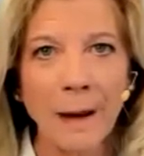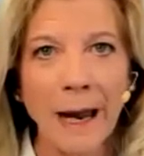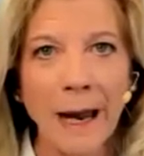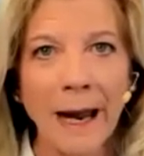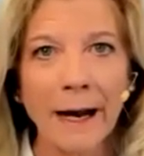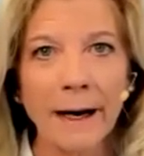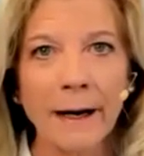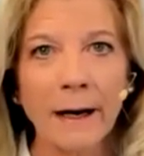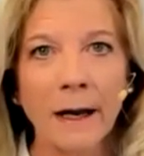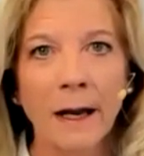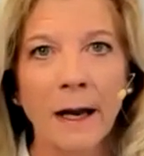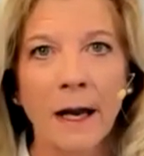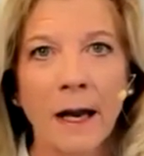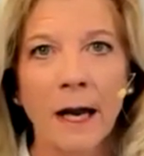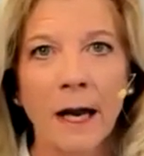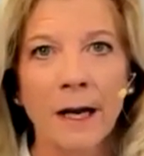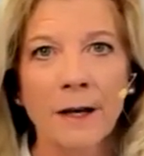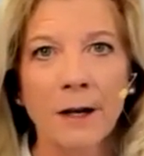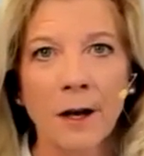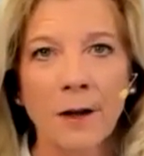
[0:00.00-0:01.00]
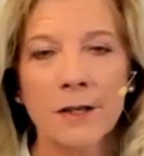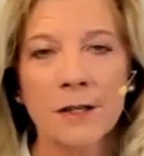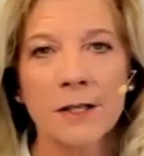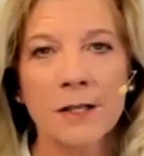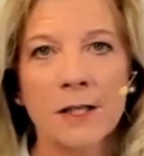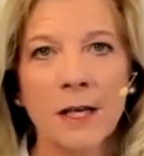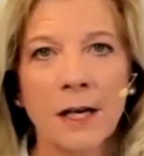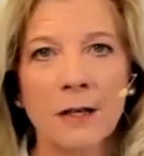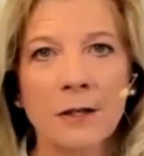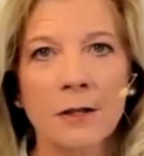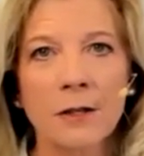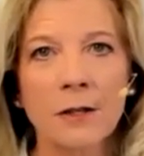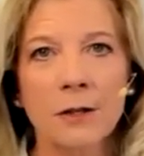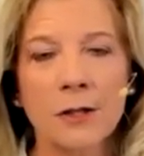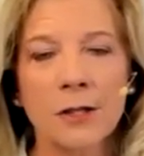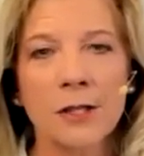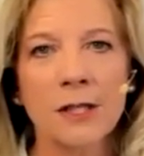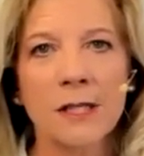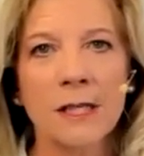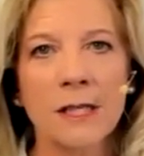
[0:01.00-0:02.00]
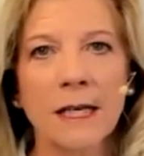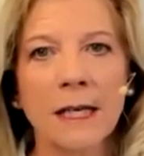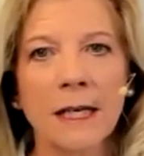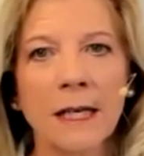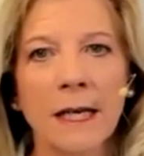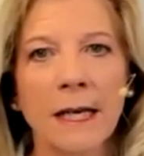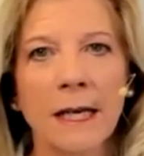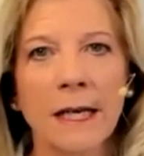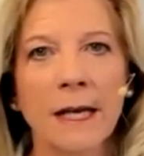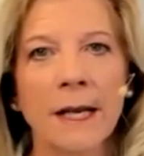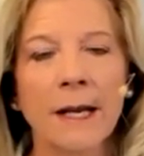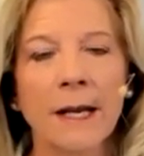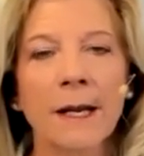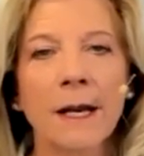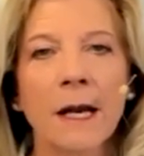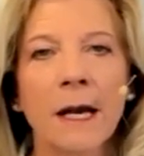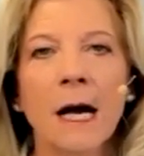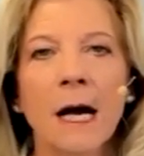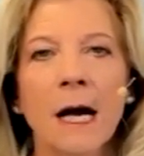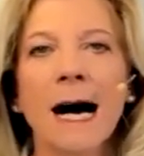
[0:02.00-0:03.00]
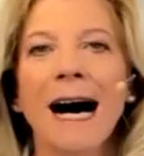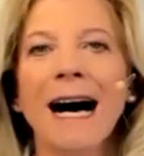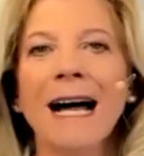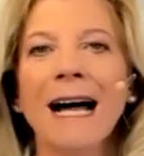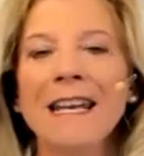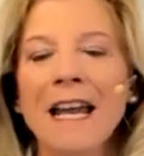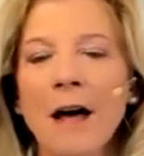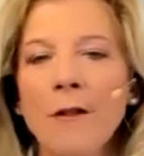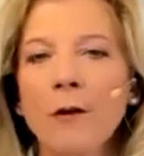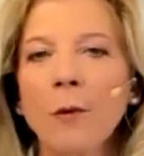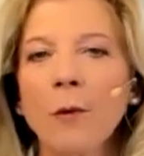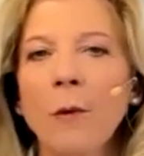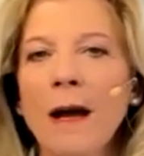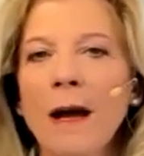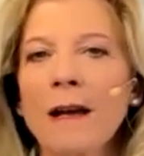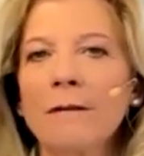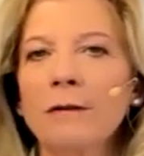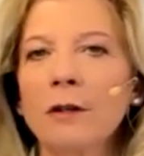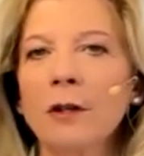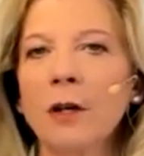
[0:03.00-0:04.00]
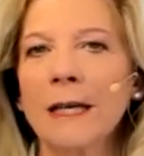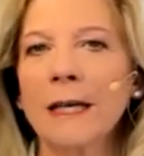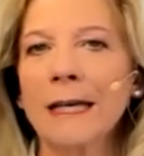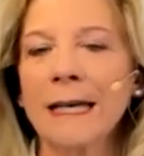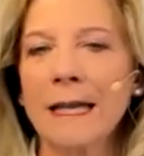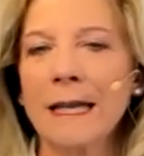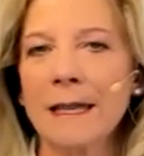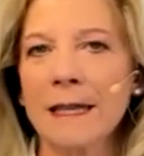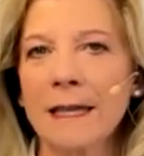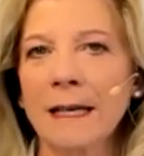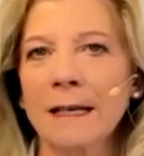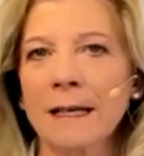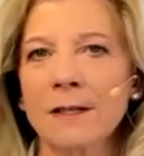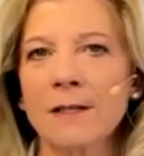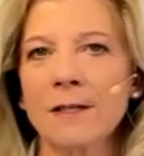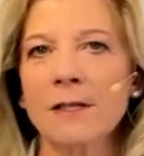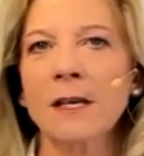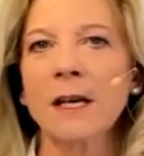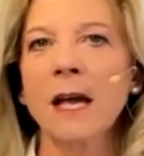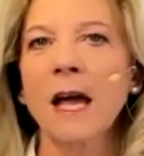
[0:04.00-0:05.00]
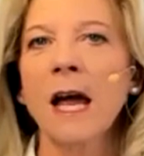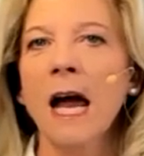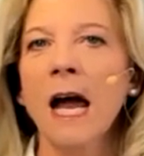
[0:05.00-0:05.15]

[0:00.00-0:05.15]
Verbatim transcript: back and all of a sudden, you're sitting in another way of looking at things.